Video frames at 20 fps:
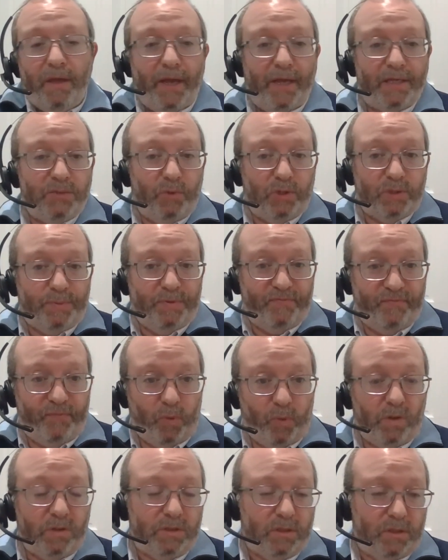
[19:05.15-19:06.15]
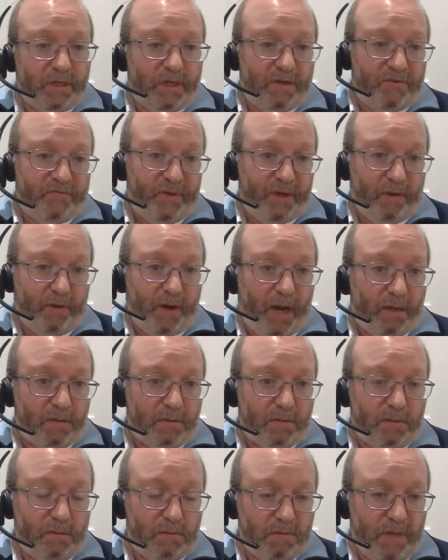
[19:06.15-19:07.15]
as it was before until they can figure out
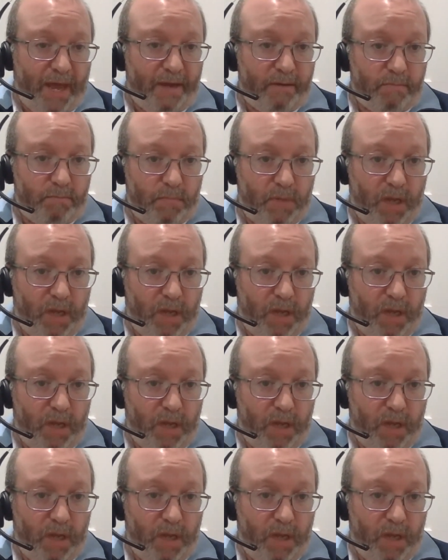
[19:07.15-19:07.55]
that